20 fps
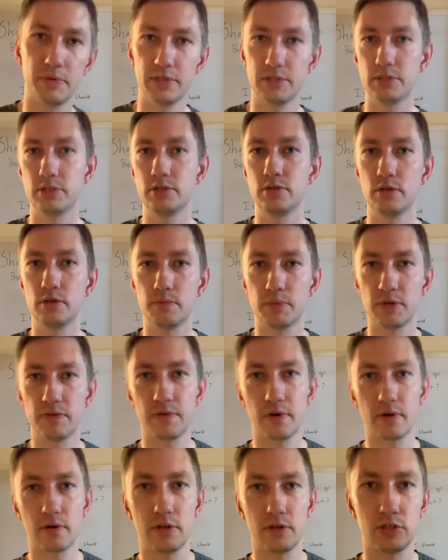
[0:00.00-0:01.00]
This is going to be
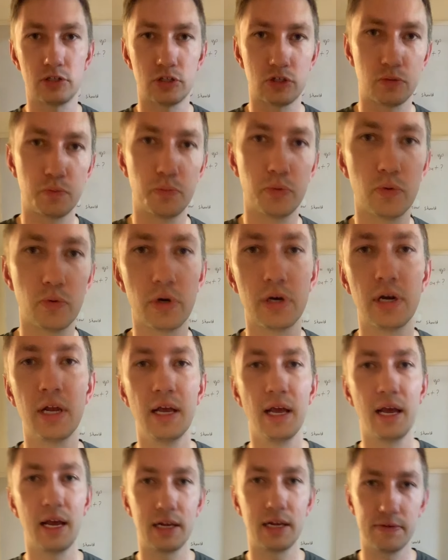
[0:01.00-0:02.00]
very sport
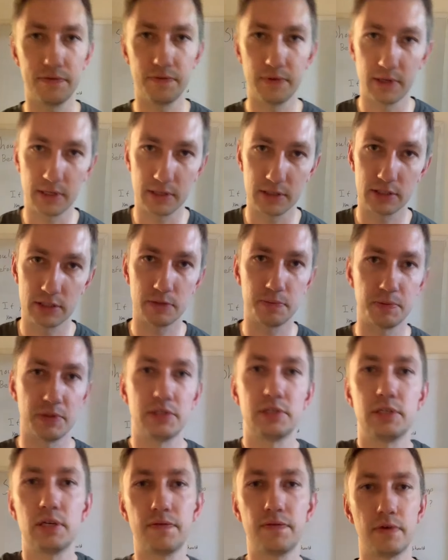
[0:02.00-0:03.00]
and event
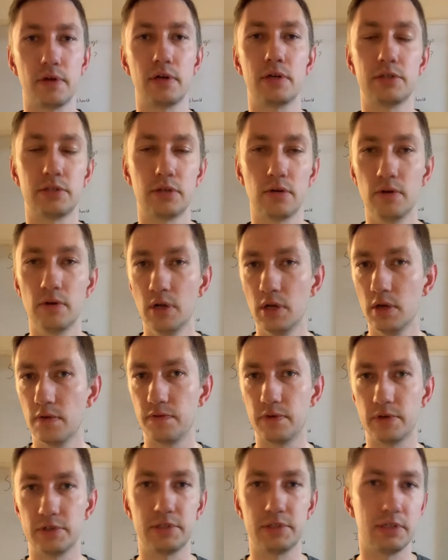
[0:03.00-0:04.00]
specific. So
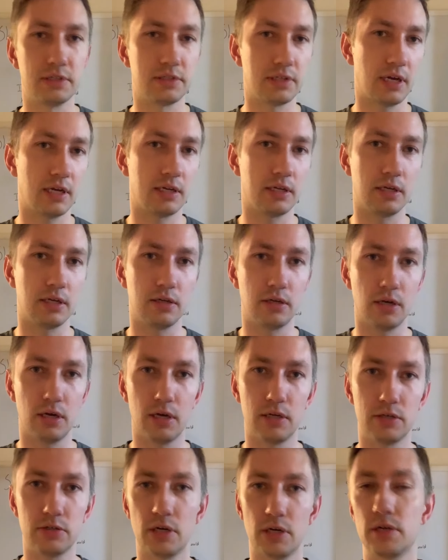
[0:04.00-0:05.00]
for instance, I did
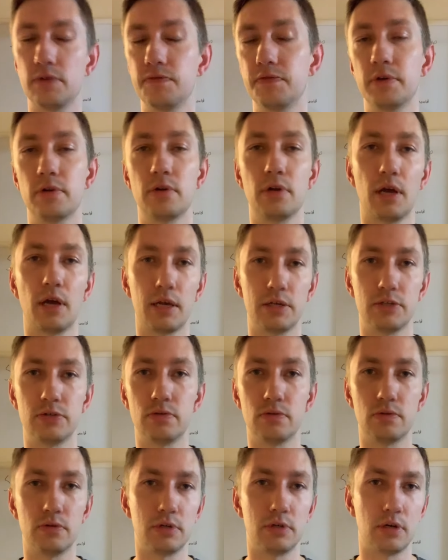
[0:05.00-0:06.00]
uh, track and field in high
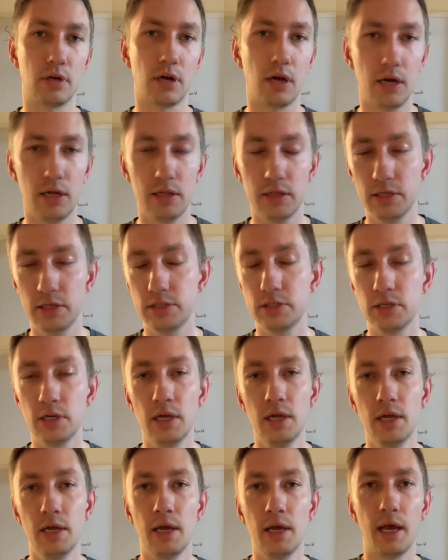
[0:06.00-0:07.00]
school and college
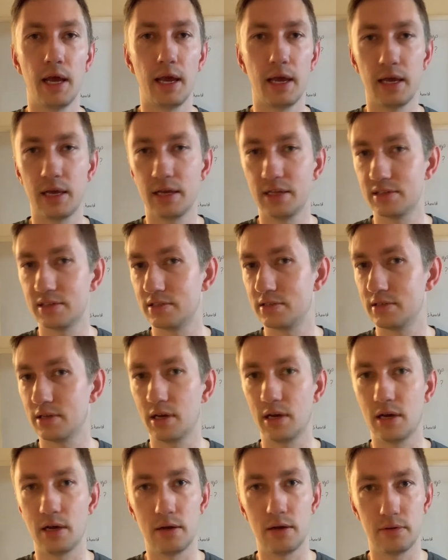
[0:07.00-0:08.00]
and
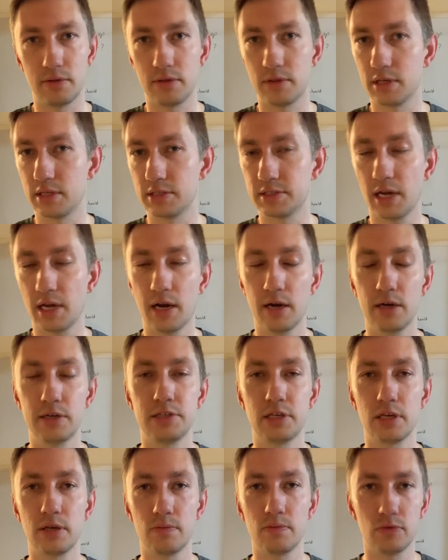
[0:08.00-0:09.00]
uh, the entire
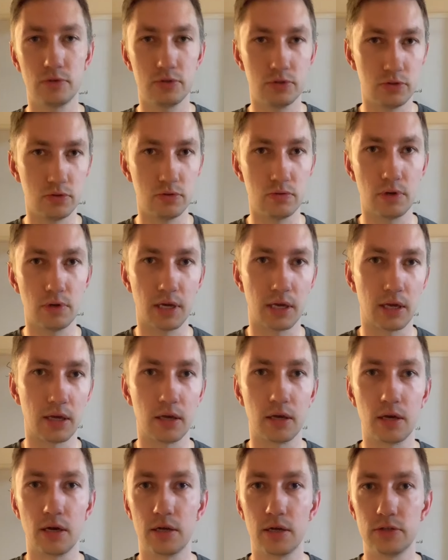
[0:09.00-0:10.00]
team would do
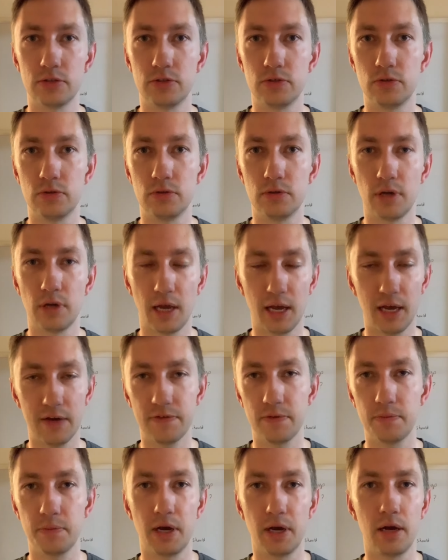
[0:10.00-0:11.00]
a, a uh,
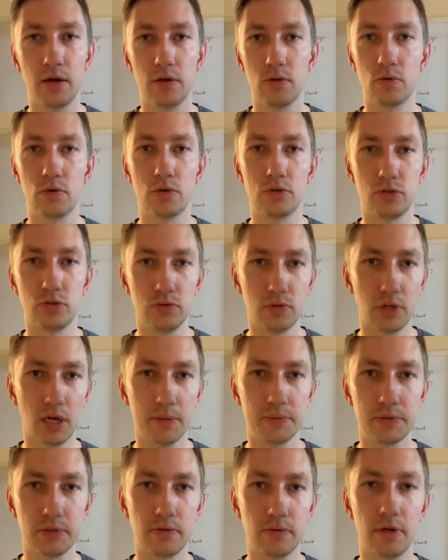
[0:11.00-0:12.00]
half a mile or two
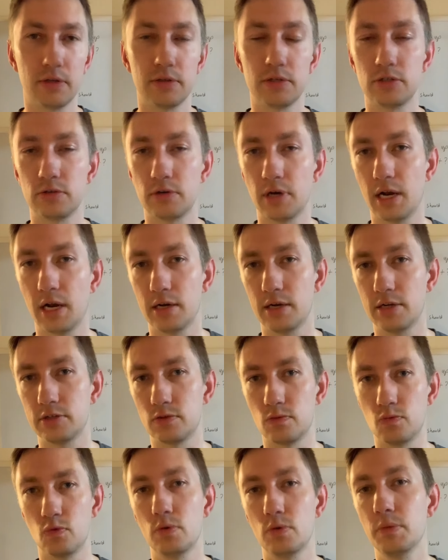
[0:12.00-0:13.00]
laps around the track as
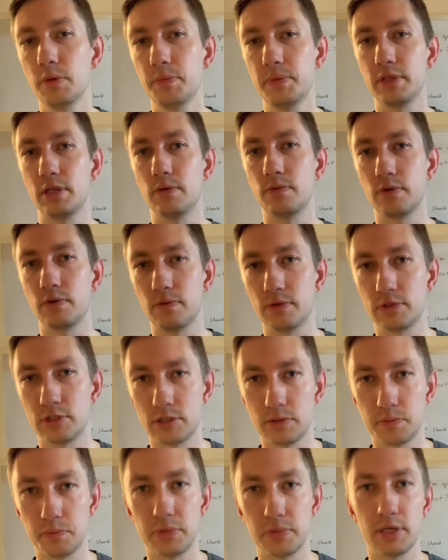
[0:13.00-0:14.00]
a warm up and then we would
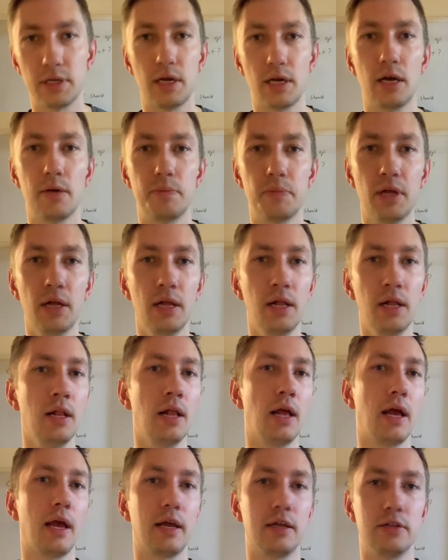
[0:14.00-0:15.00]
split up
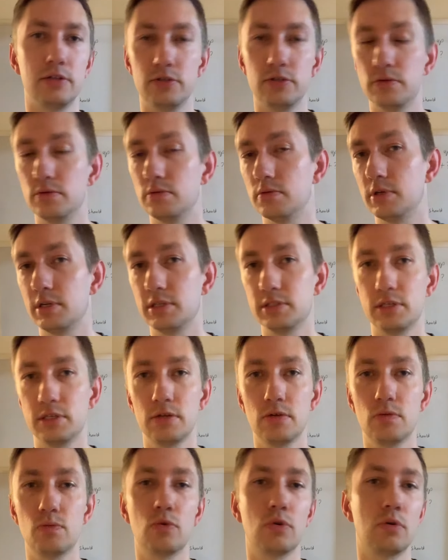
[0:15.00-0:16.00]
and do
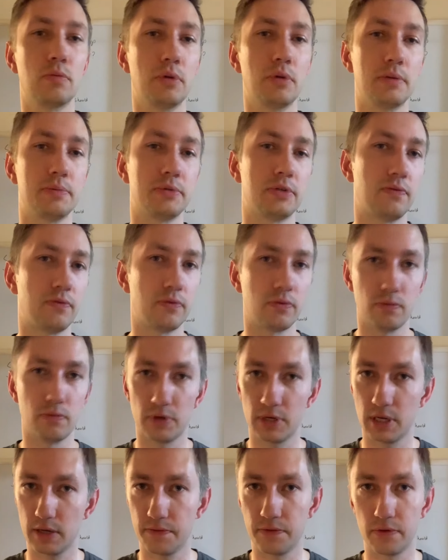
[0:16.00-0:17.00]
continued warm-ups for
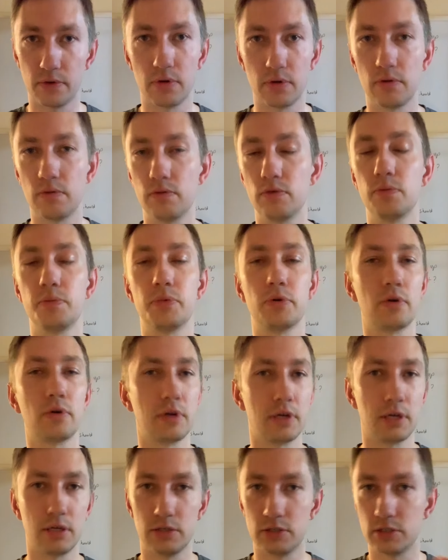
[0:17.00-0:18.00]
whatever group you're
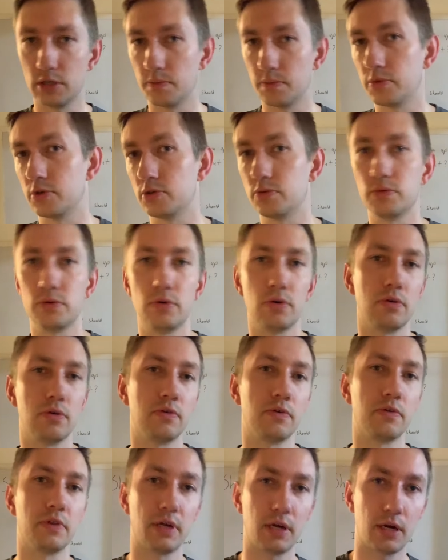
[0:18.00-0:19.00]
in. Jumpers would go
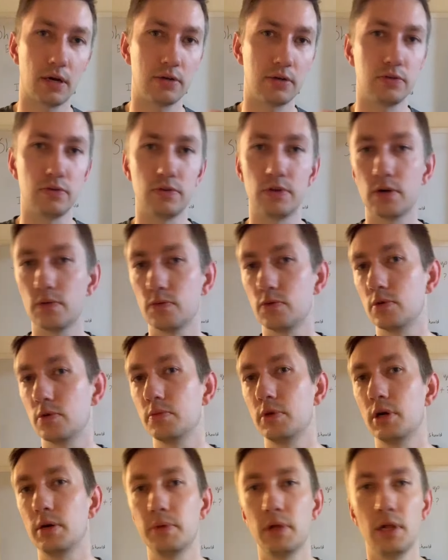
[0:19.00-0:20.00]
over there, do their
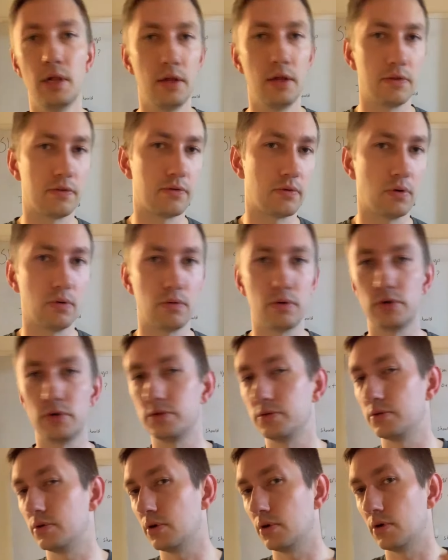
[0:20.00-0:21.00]
warm-up.
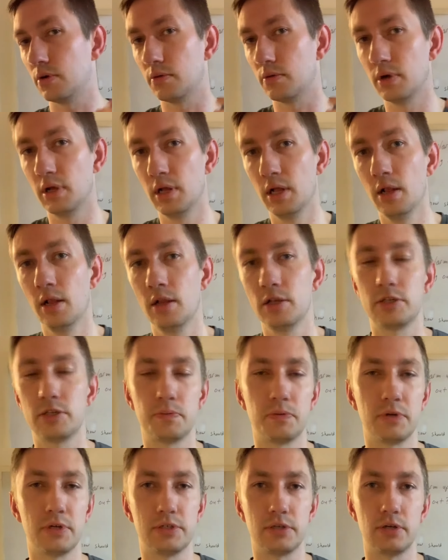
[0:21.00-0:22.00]
Throwers go,
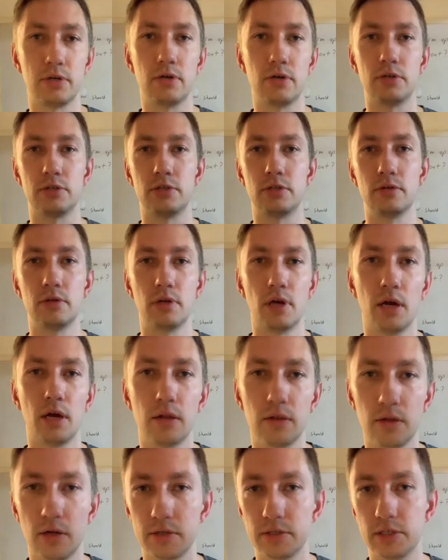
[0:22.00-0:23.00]
sprinters, uh,
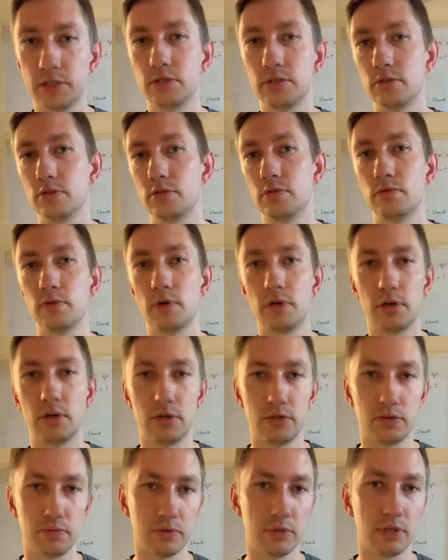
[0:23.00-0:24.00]
long-distance
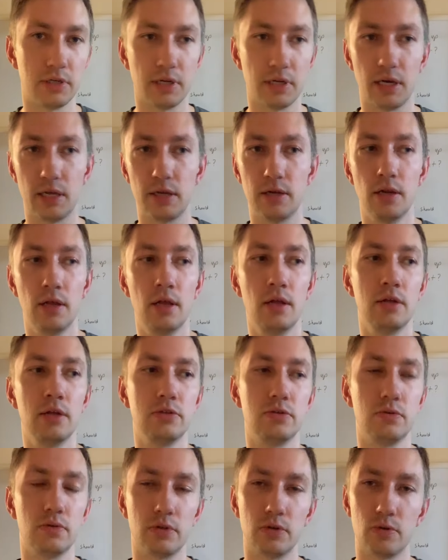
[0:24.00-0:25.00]
runners would again
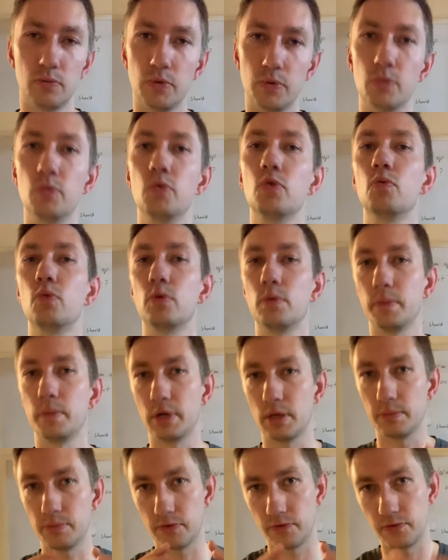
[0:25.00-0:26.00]
do a little bit more
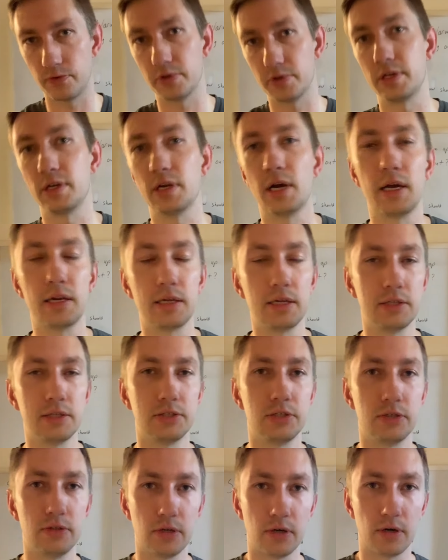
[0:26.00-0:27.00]
warming up before they got
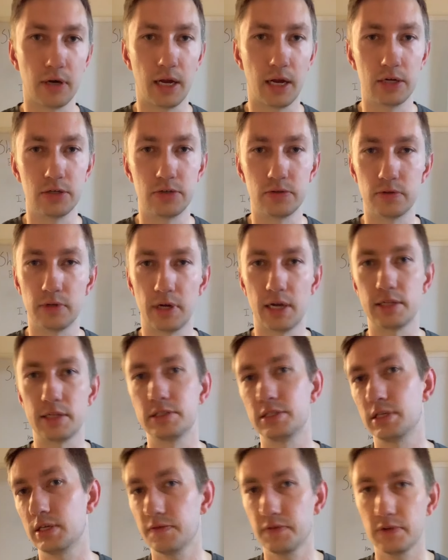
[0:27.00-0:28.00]
into their actual
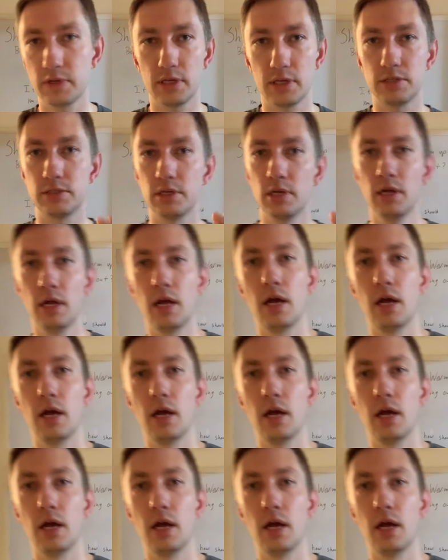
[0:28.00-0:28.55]
activities.